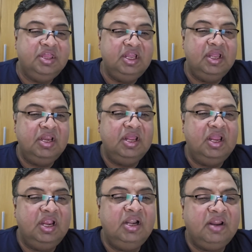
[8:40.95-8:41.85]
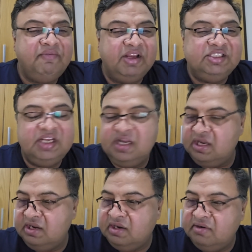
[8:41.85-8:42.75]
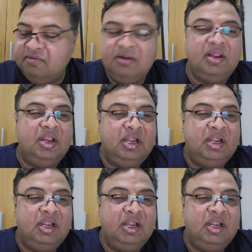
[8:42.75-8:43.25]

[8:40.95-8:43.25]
See, in an intervention, uh,